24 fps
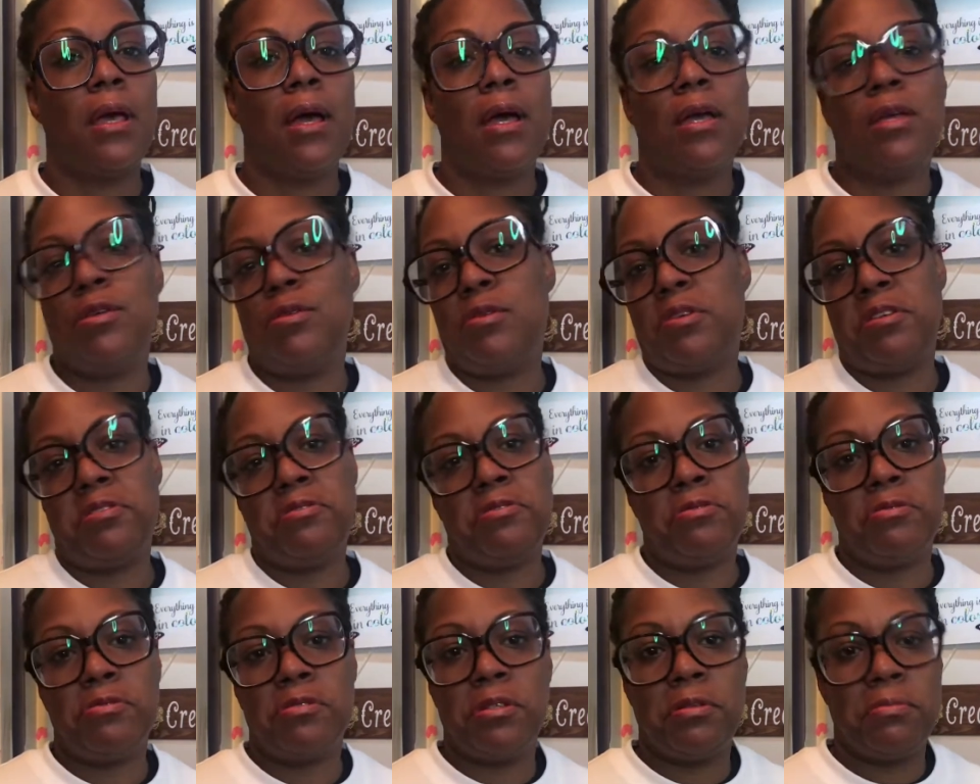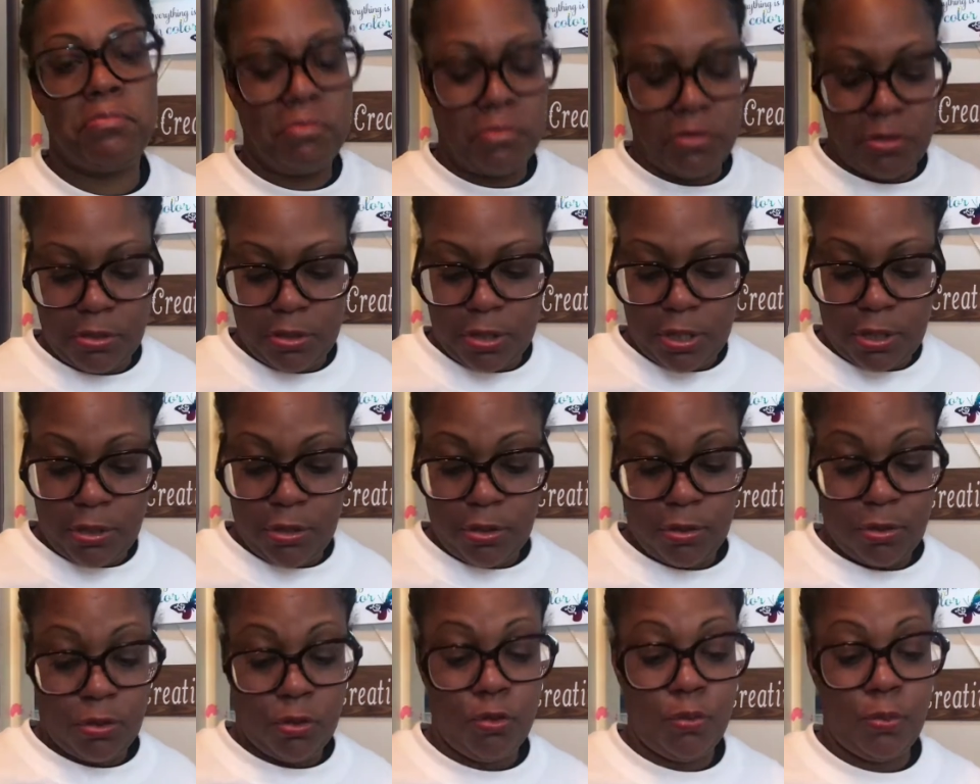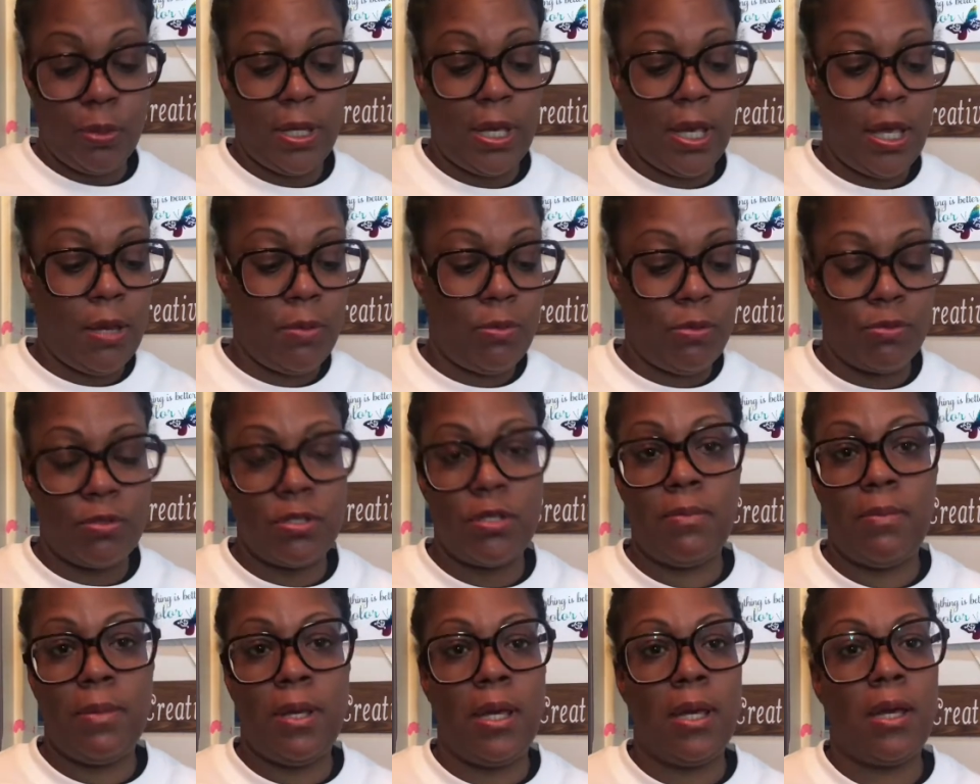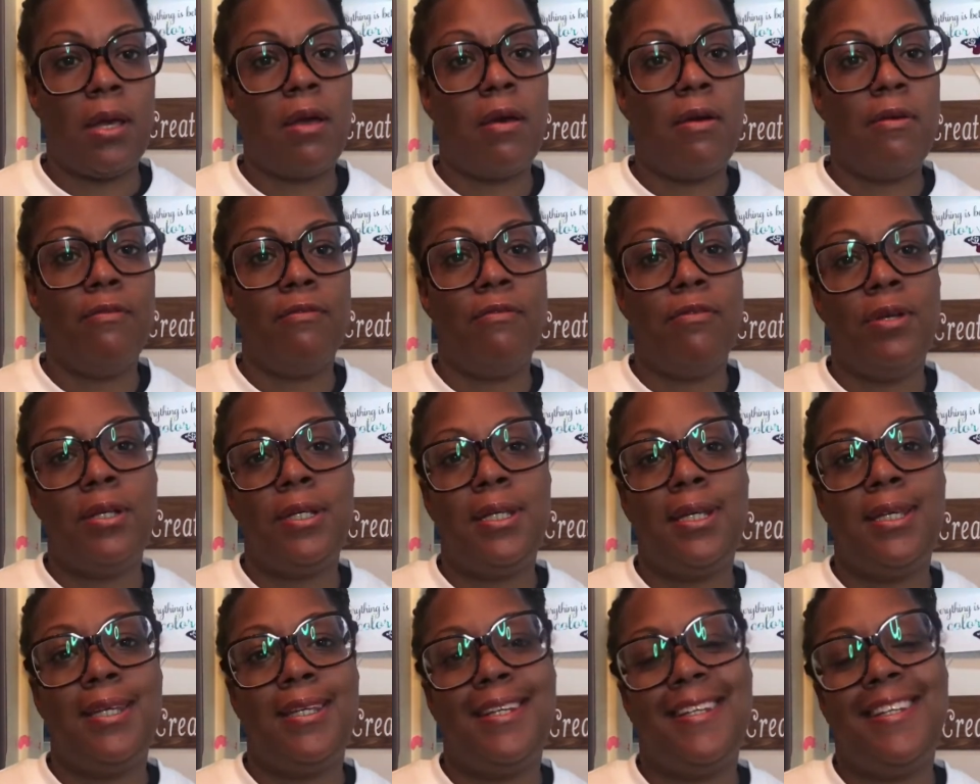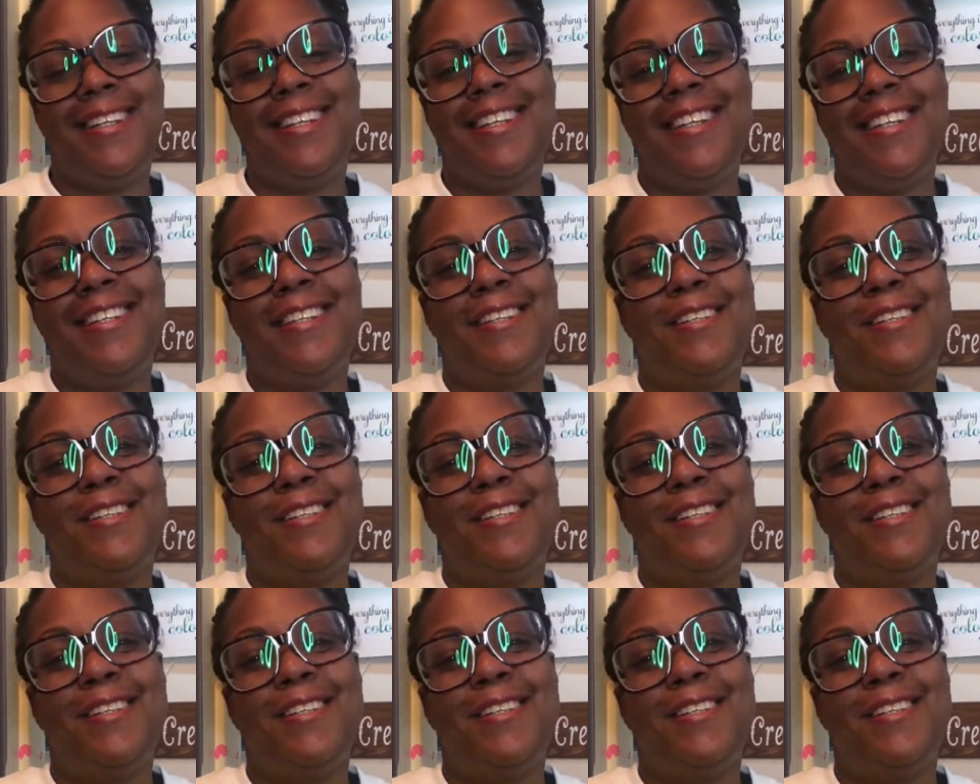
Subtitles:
You can use it, so then you'll be able to make really neat